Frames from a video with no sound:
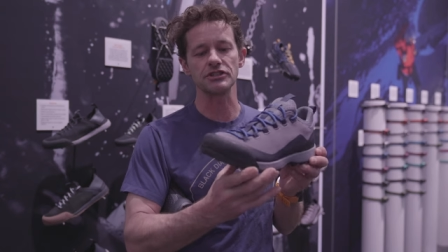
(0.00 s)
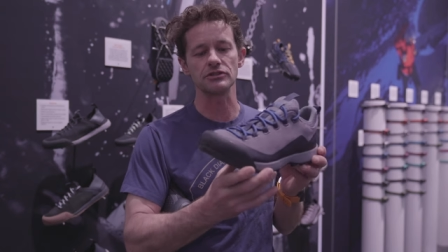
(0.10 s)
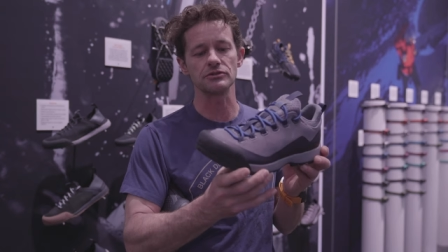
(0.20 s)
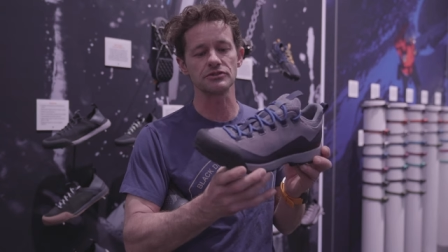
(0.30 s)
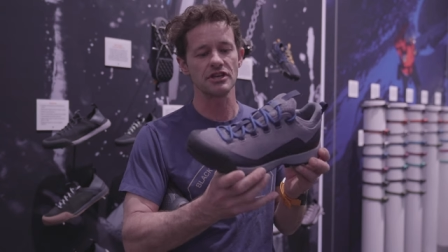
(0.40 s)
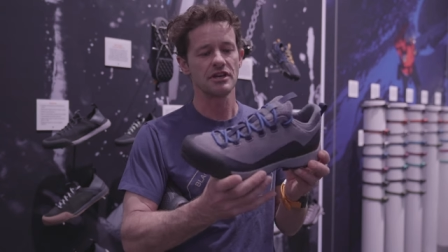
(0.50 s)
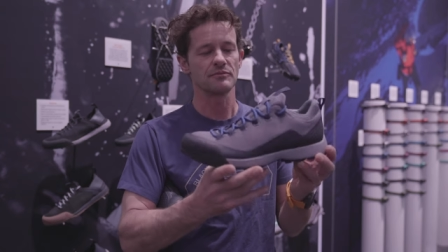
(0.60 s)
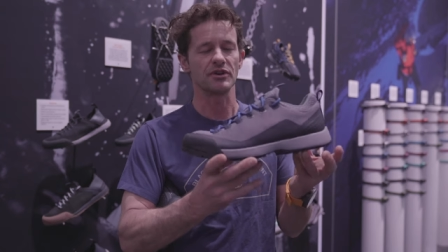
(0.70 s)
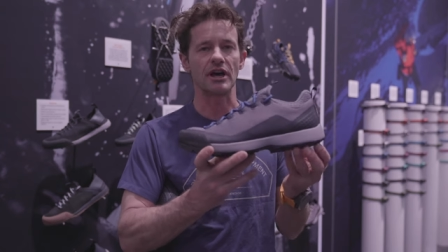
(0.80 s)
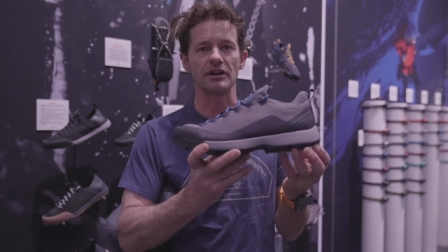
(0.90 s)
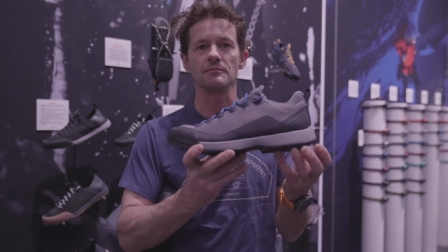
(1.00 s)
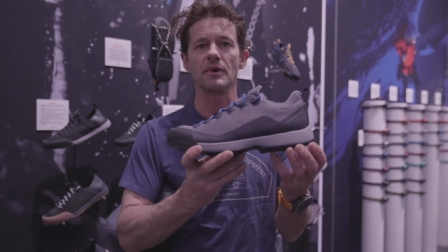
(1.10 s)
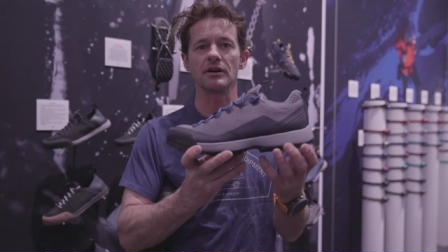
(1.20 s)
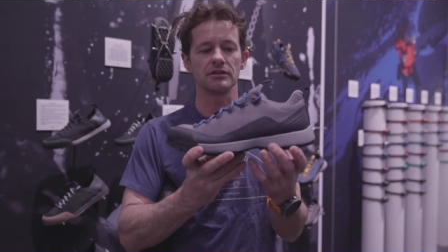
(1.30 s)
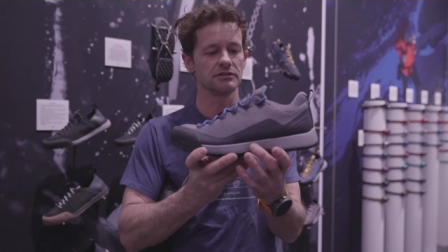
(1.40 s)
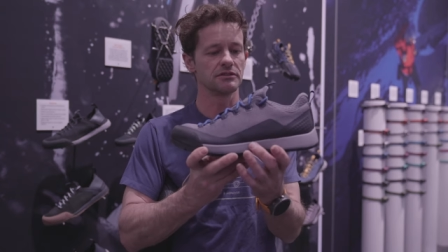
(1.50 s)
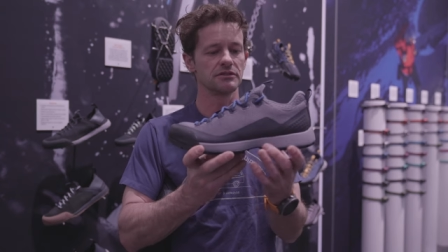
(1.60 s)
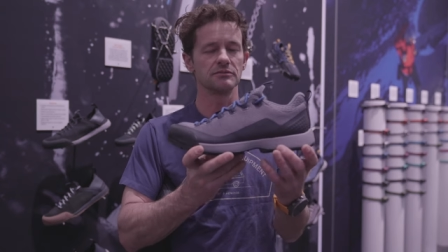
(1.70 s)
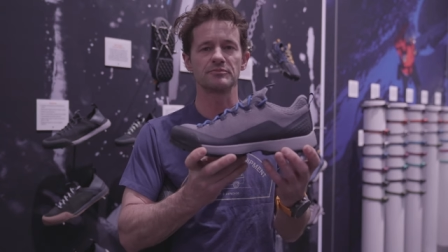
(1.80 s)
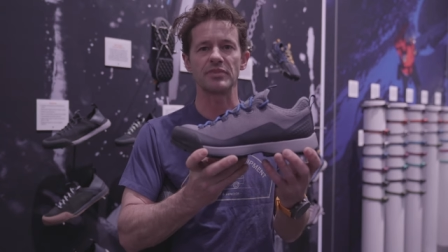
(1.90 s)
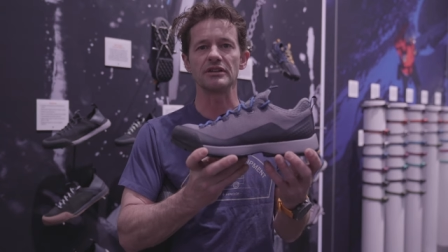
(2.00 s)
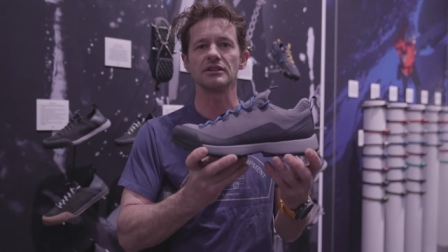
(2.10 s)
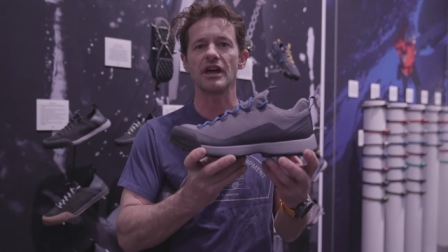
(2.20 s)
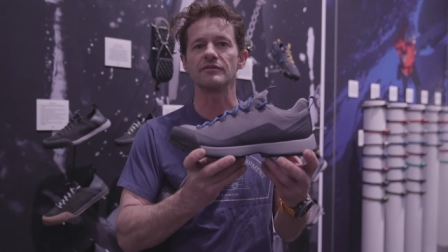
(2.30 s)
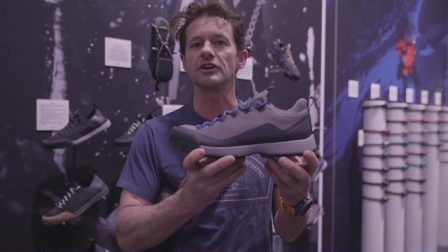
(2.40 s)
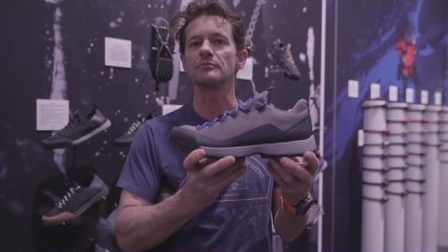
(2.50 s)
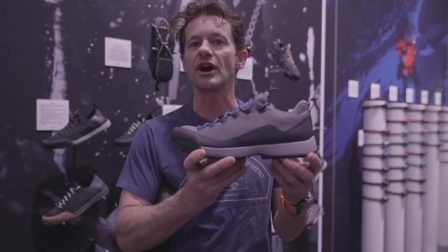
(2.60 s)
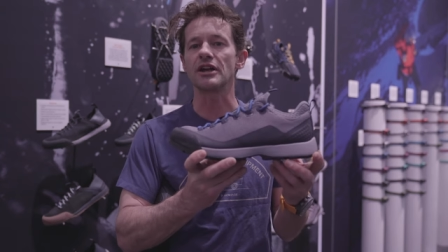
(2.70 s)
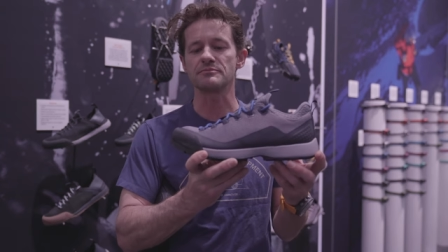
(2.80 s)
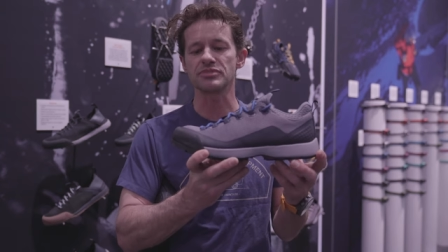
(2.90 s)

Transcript: cues but on a bit heavier bottom